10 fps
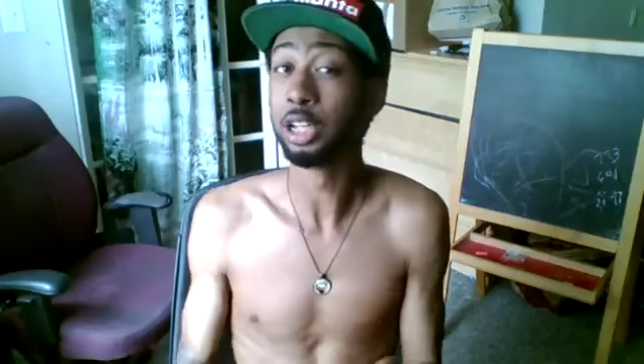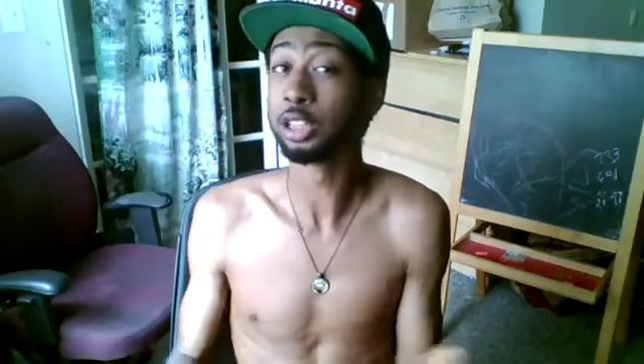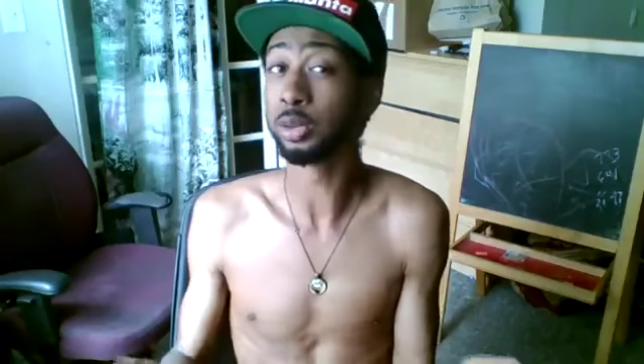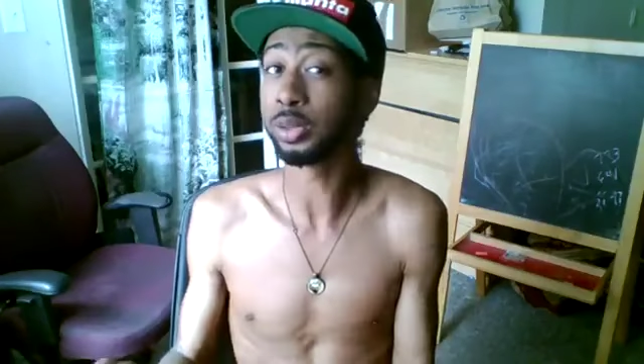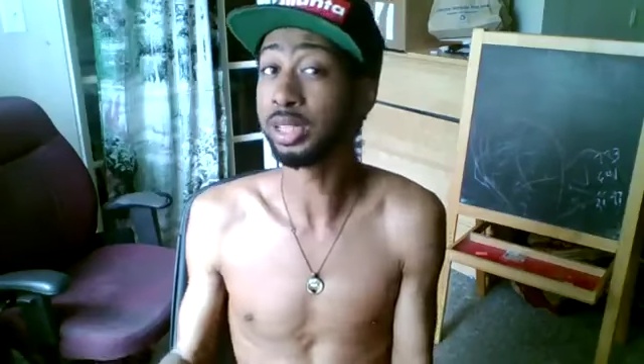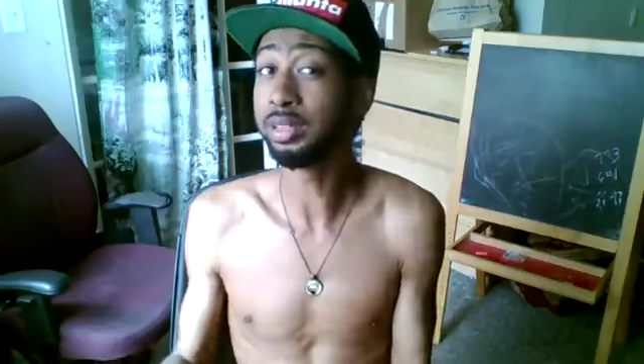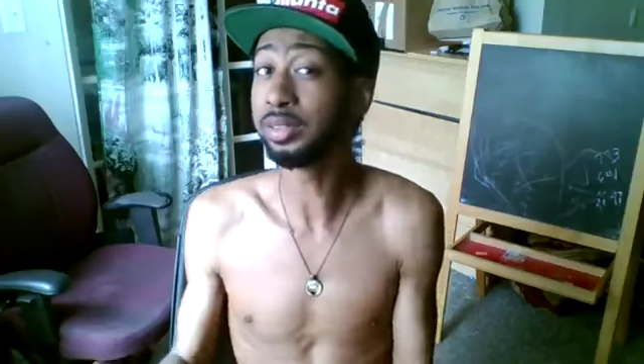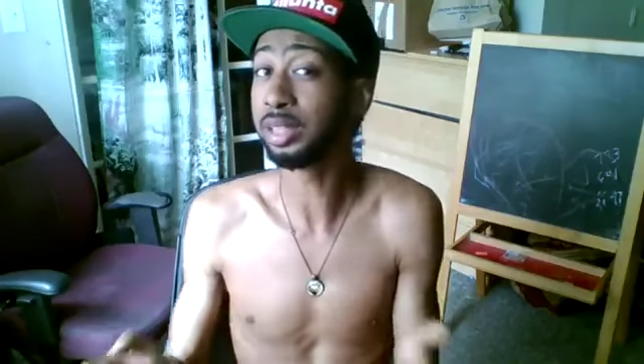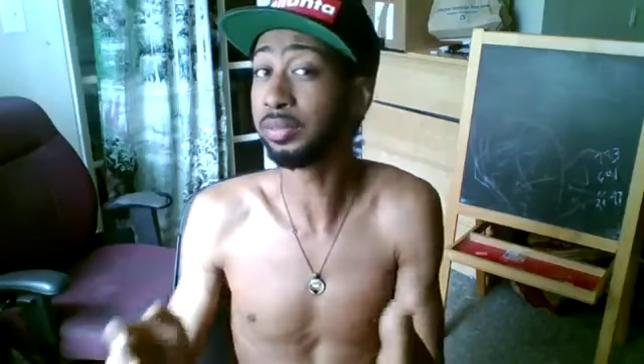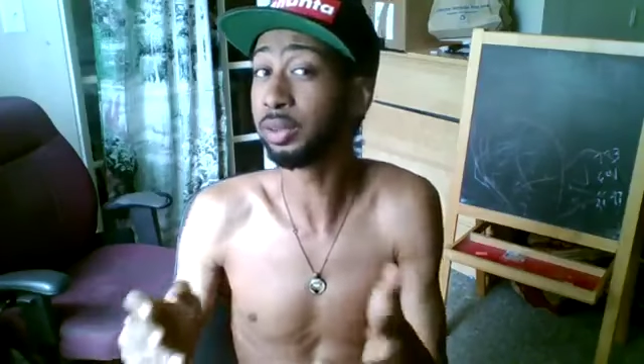So
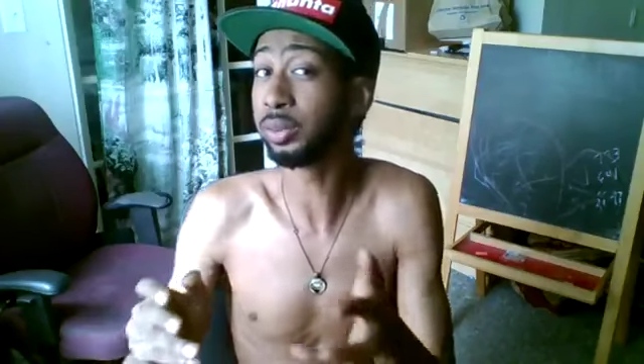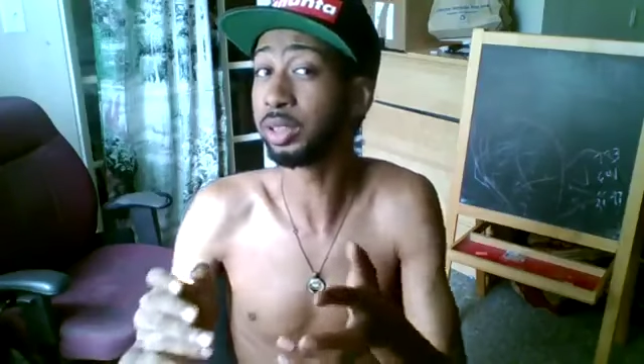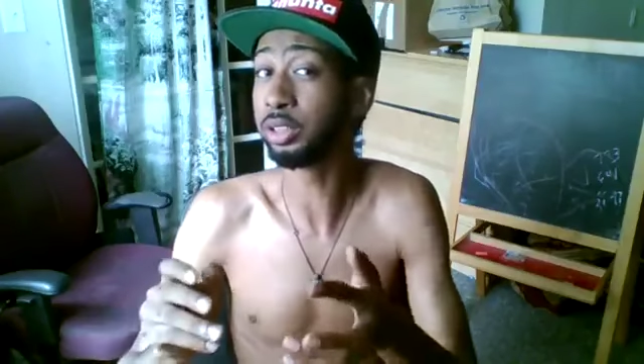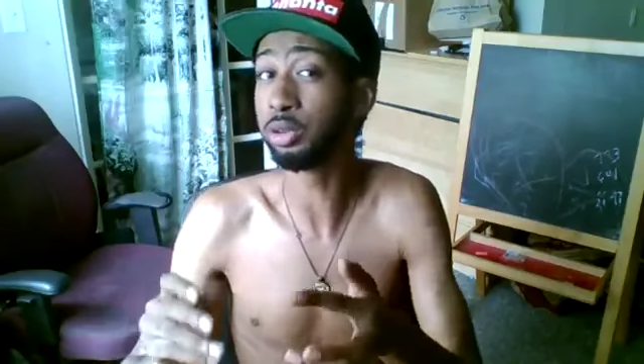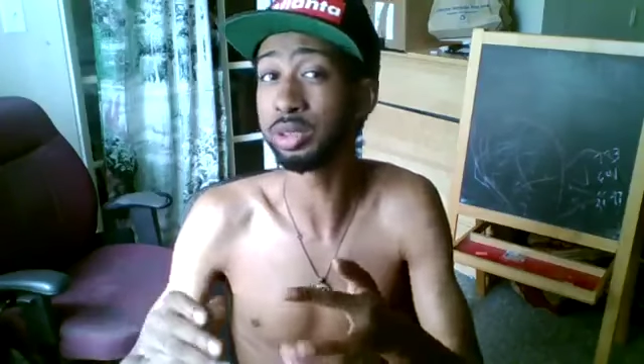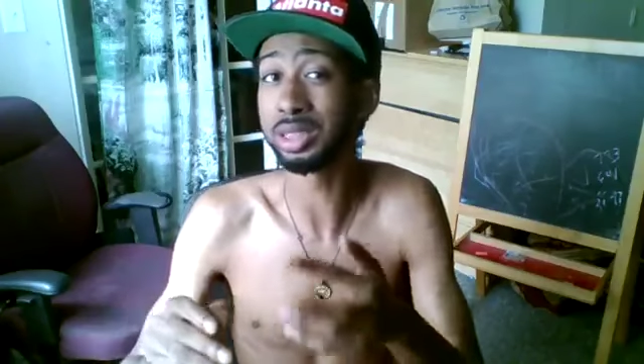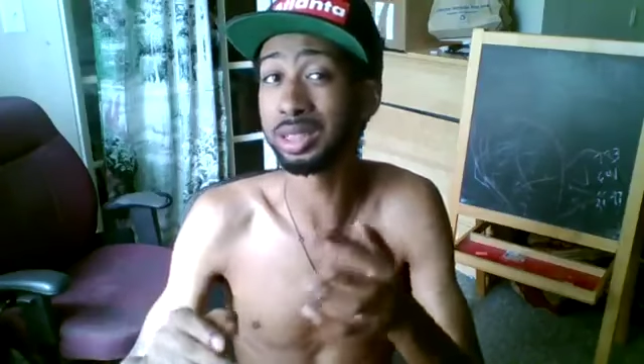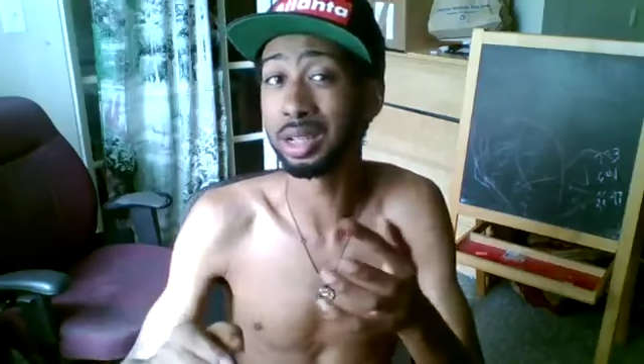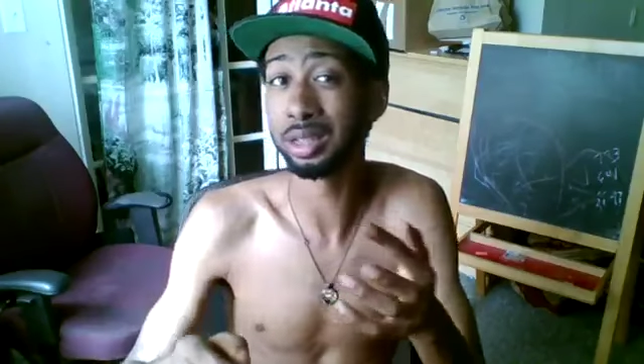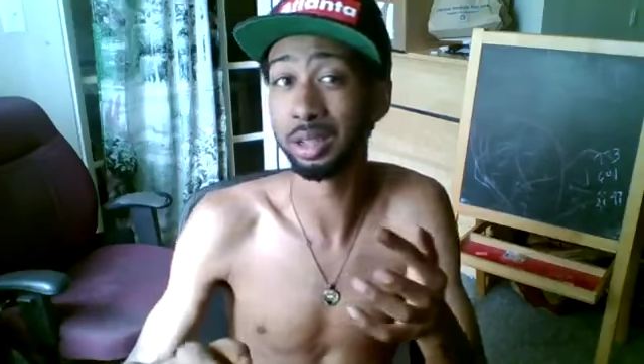even if you want to use the
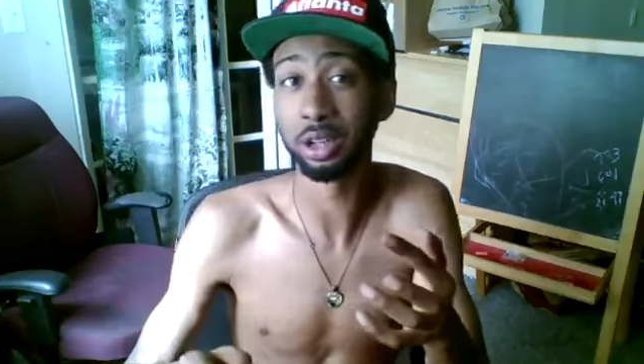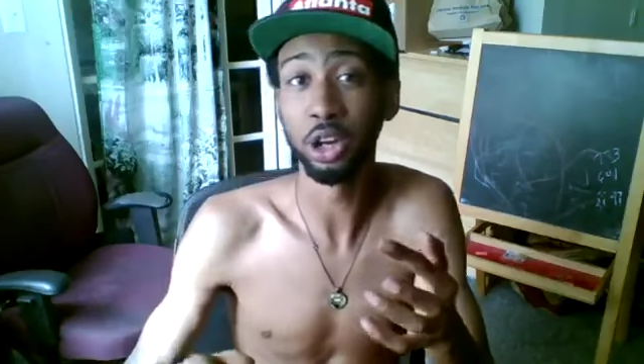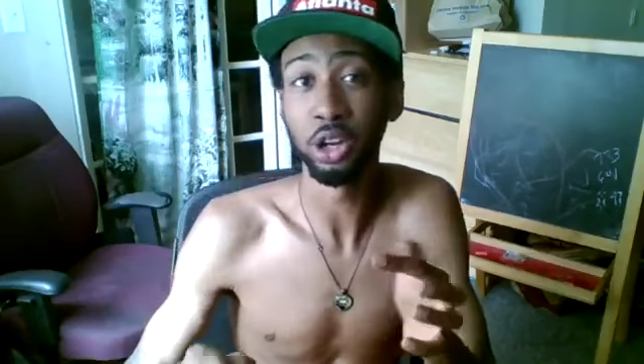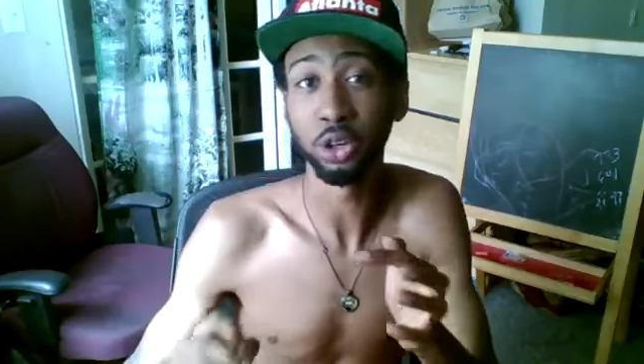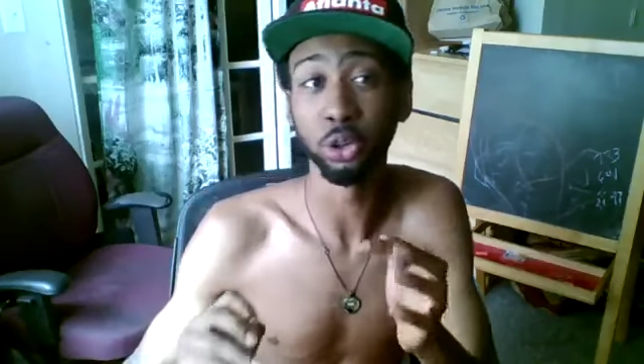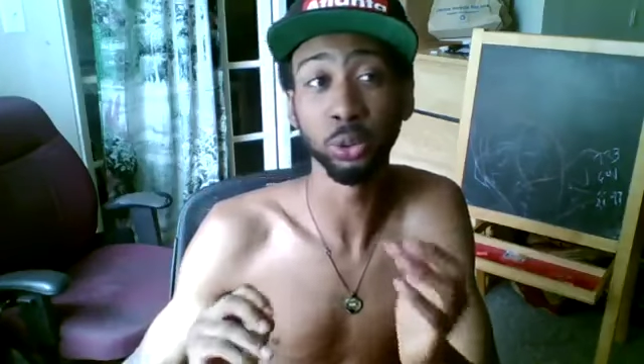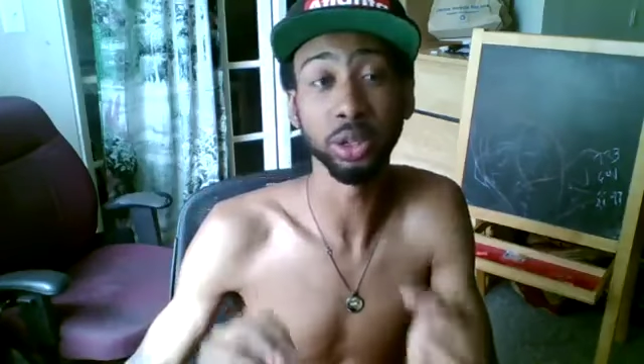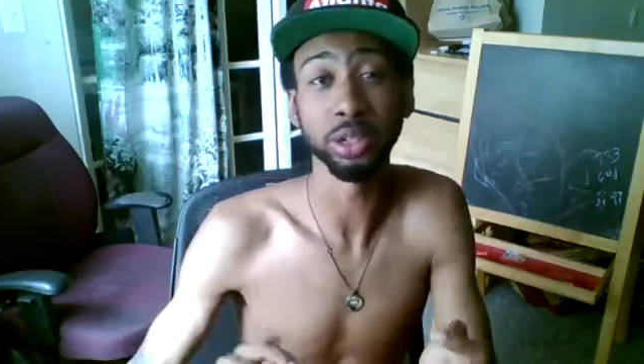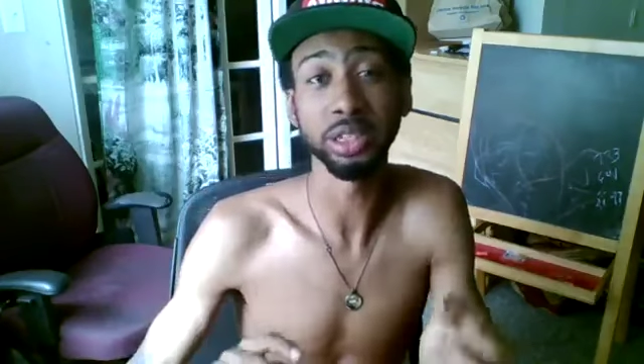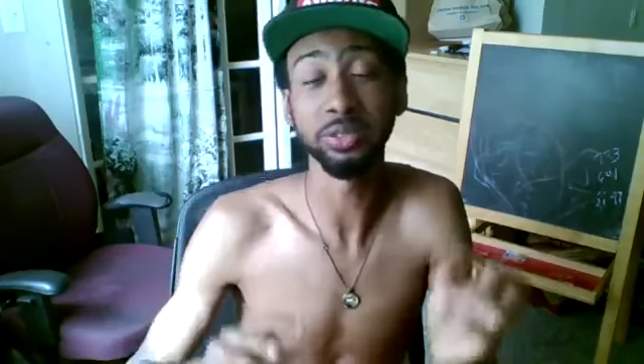color green,